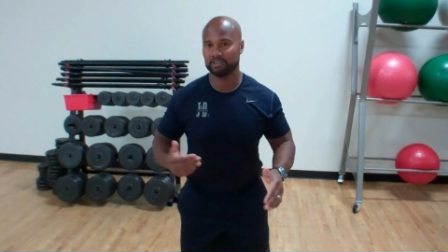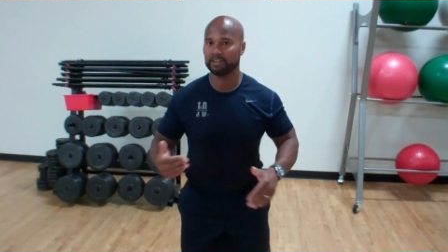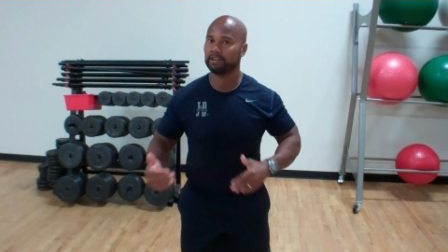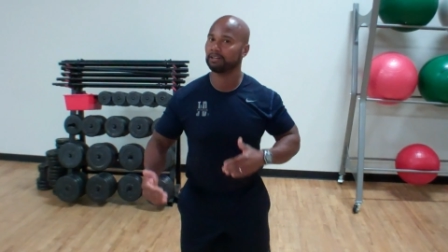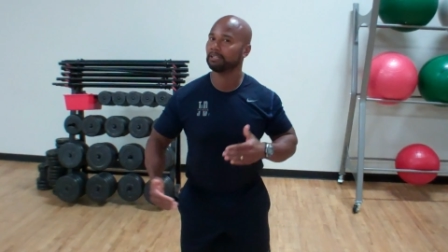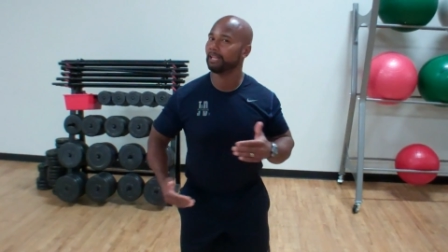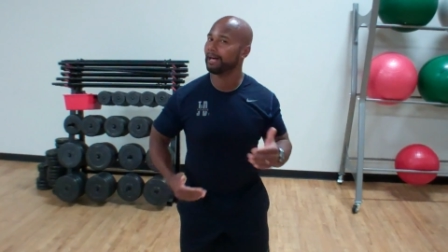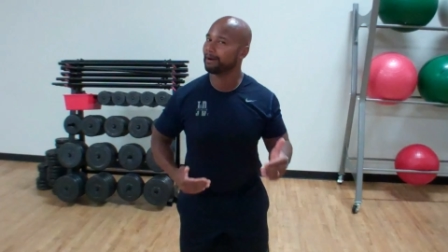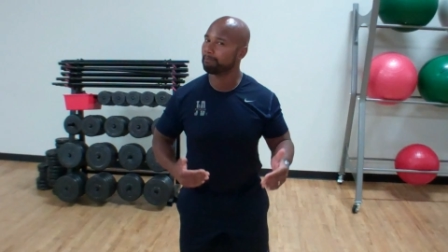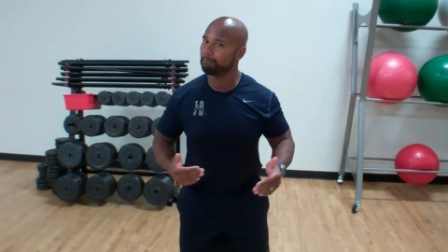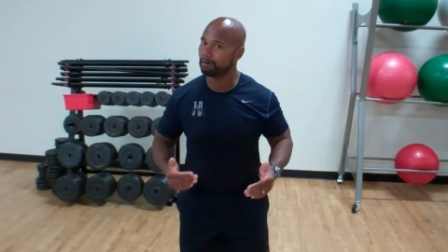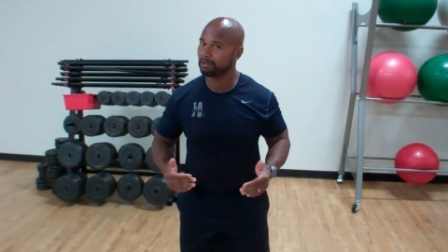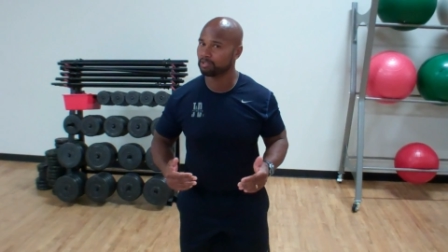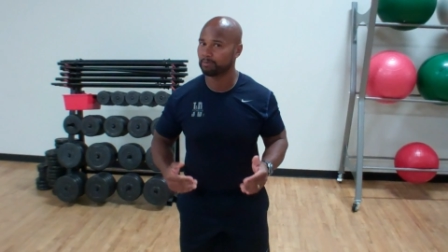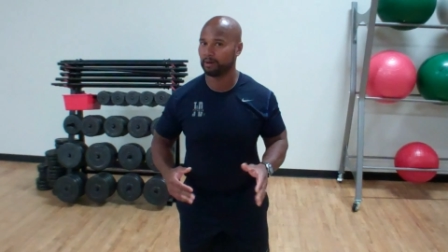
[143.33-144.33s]
You're hearing a lot of
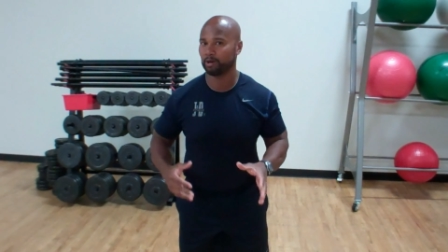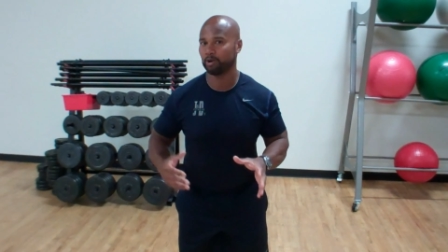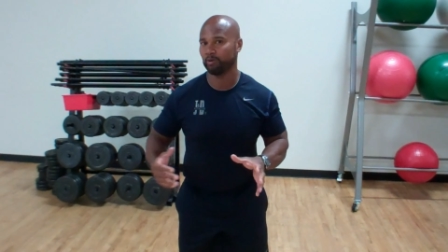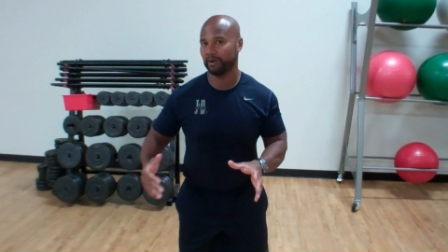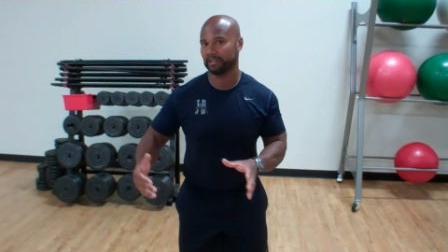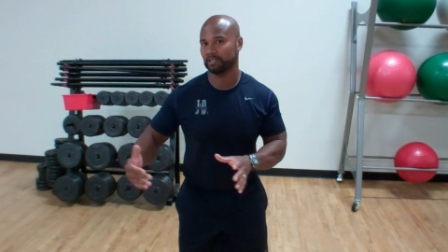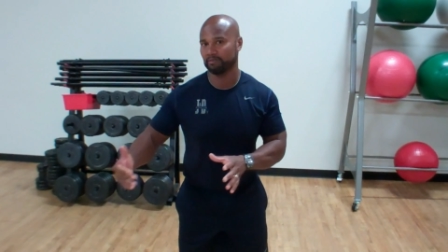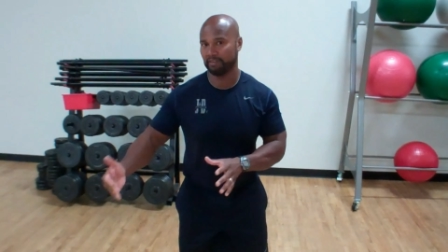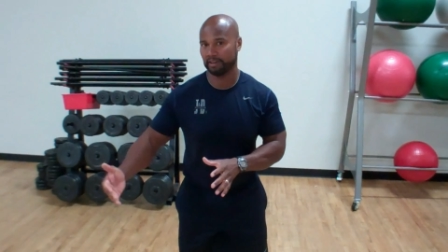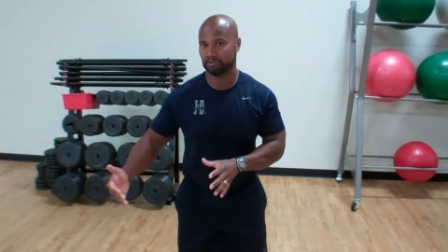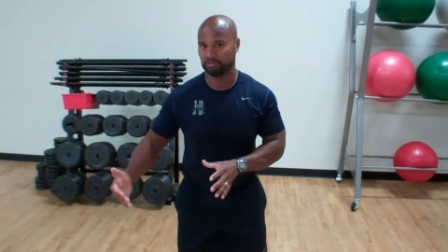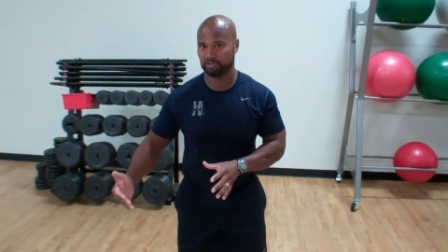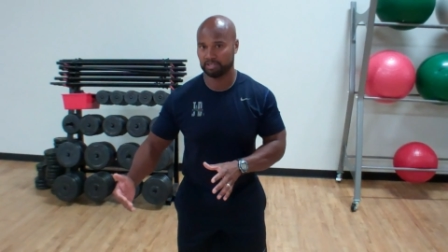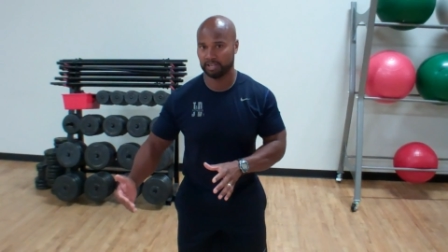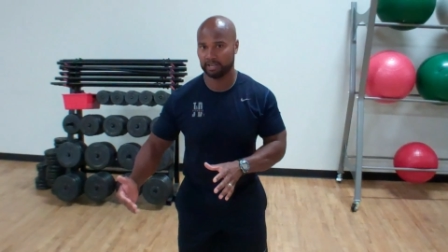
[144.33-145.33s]
buzz about corrective
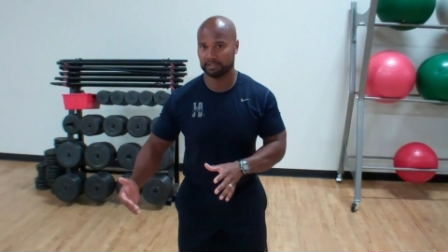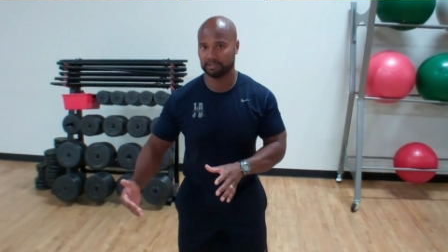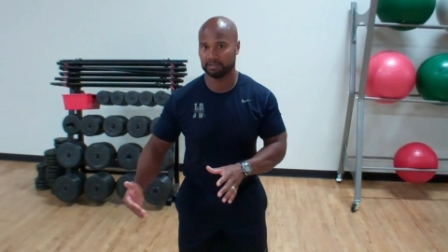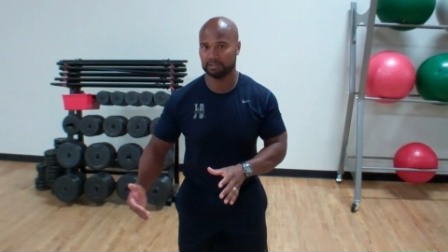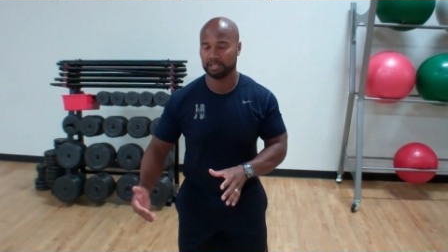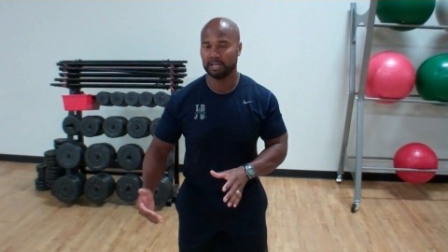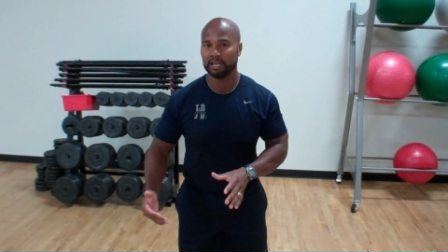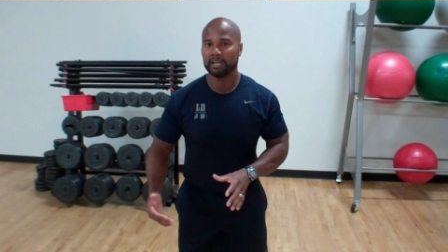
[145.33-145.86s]
exercises.